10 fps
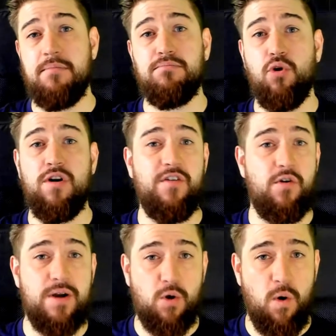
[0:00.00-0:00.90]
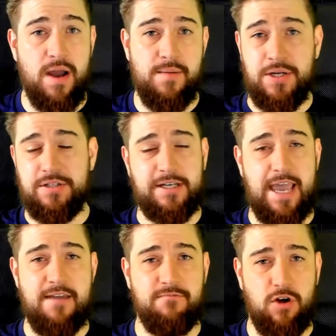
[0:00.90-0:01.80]
it more of a requirement to
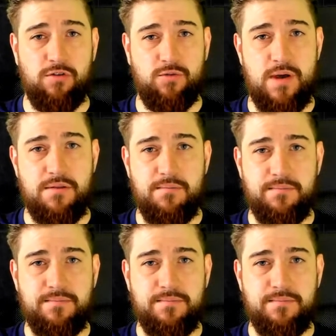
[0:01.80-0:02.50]
get involved with.